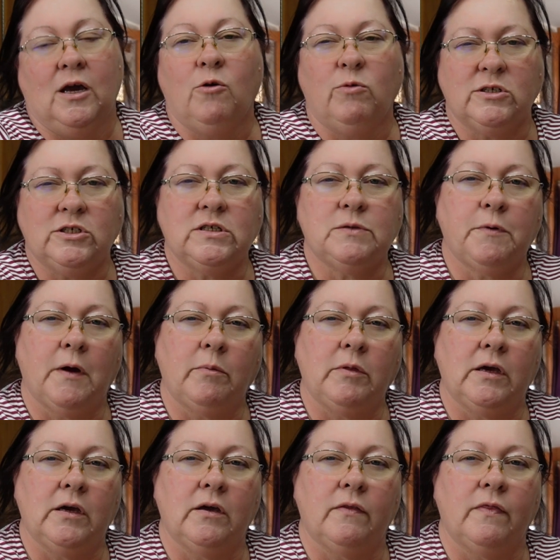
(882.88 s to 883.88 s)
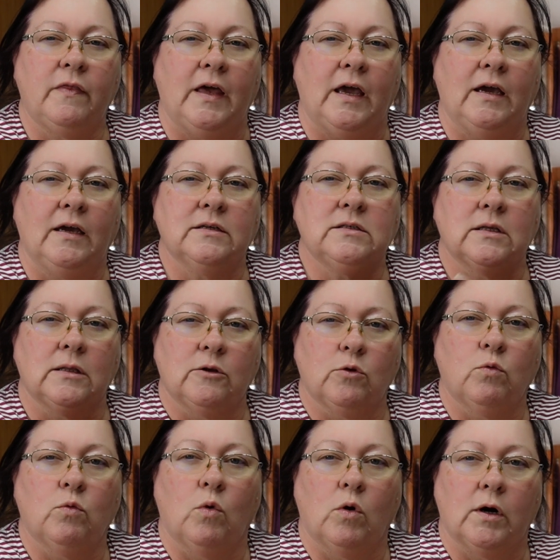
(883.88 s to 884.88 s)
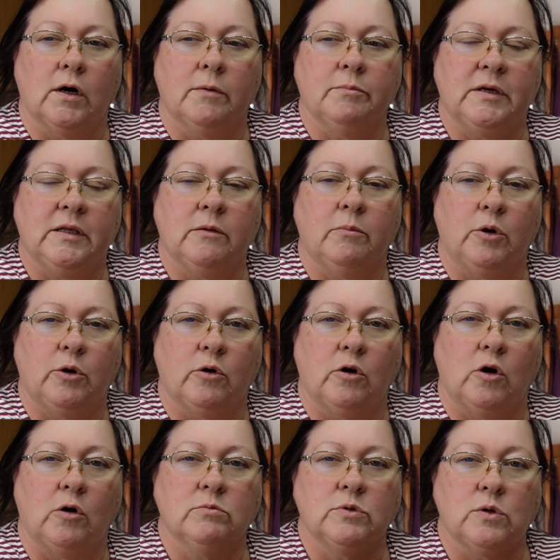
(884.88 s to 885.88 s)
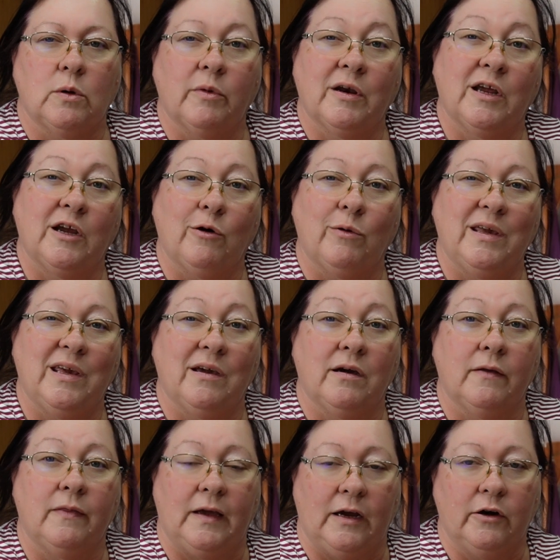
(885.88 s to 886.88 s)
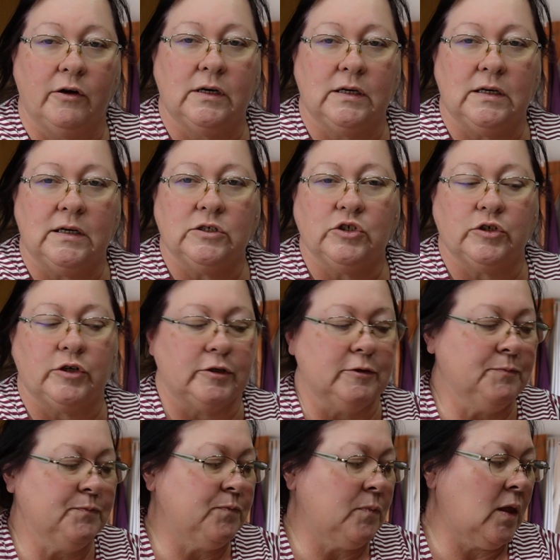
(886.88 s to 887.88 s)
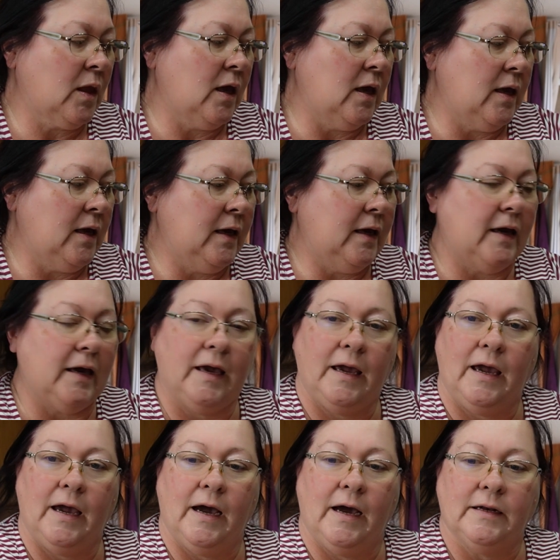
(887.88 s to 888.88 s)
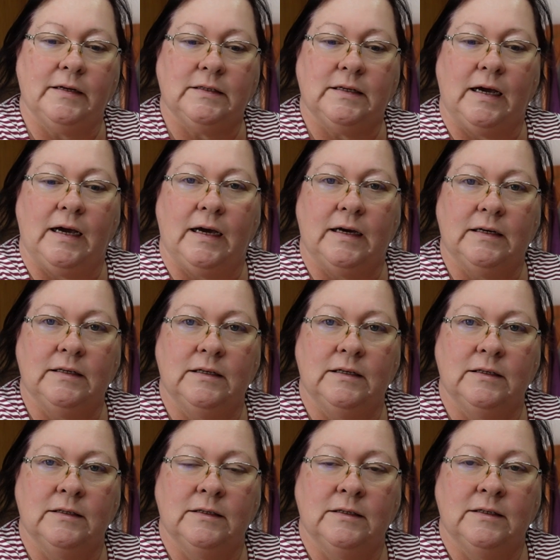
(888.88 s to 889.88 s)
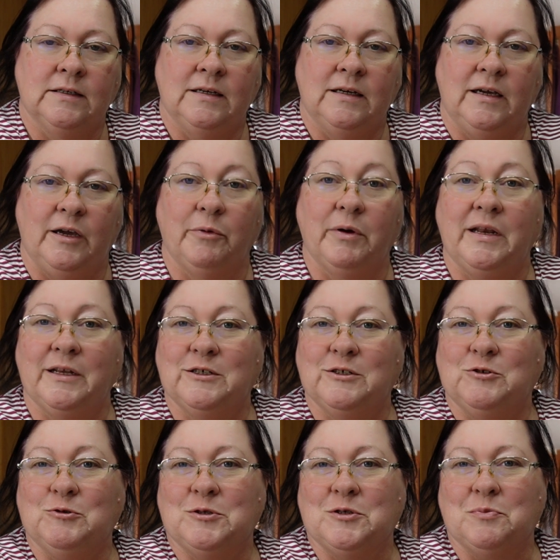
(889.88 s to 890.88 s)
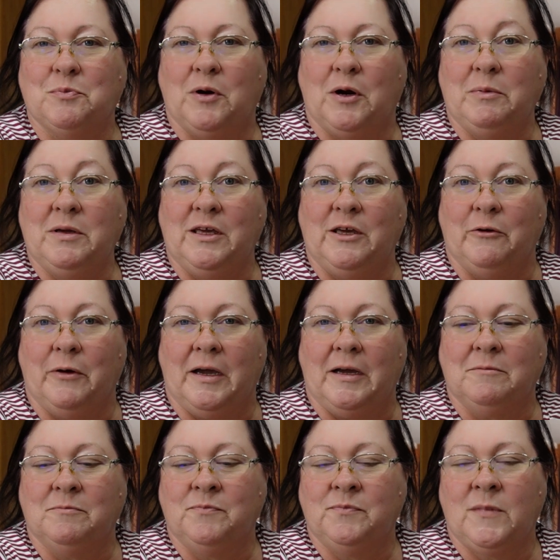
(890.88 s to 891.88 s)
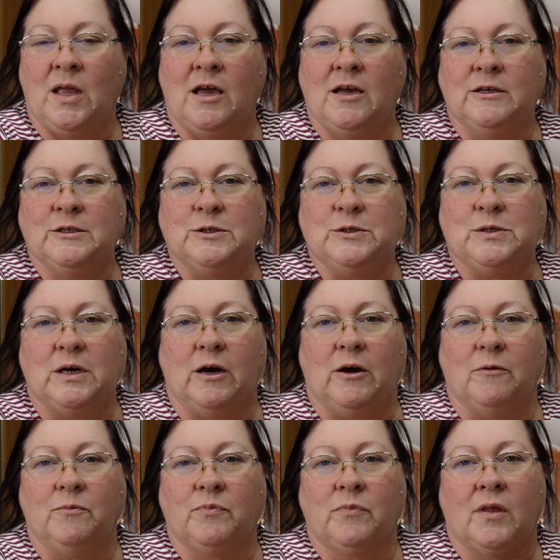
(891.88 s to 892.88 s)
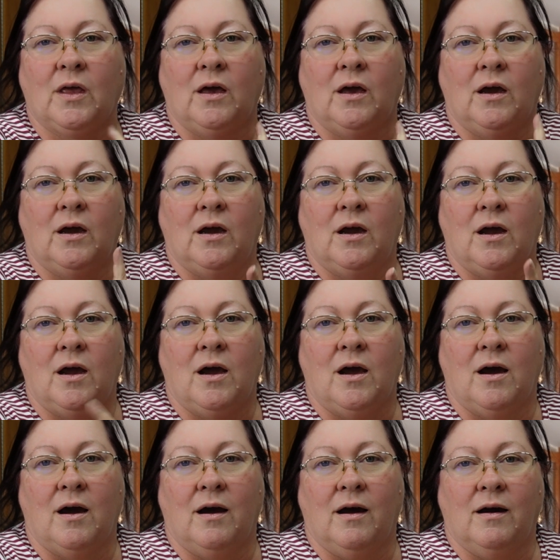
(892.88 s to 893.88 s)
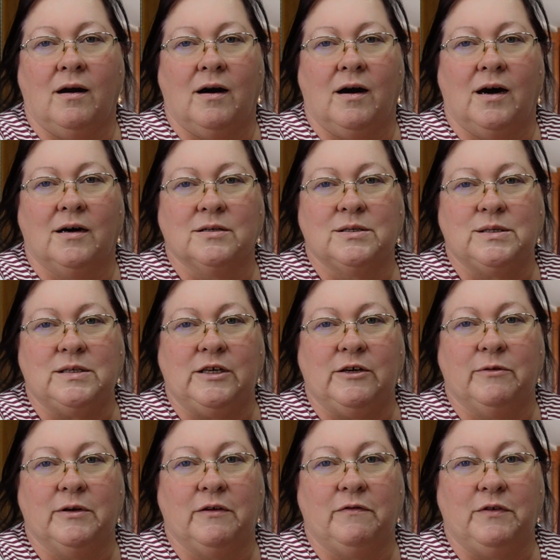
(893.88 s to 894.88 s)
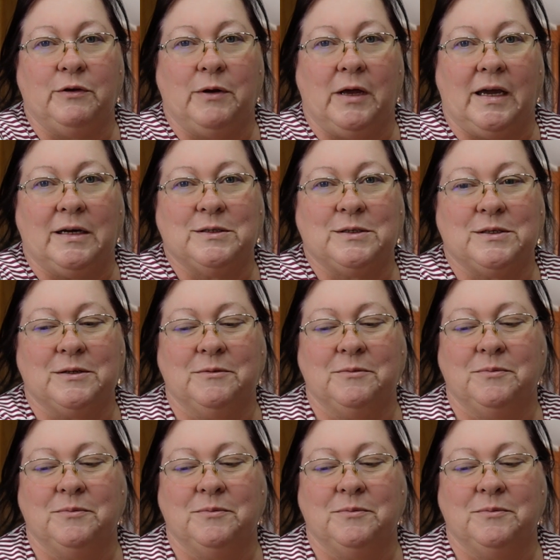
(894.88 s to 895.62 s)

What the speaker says: Which is probably a good thing. It's a little warm in the motorhome, so I'm going to go kick on the air conditioner and get ready to do some barbecuing. So I'll see you in a few days.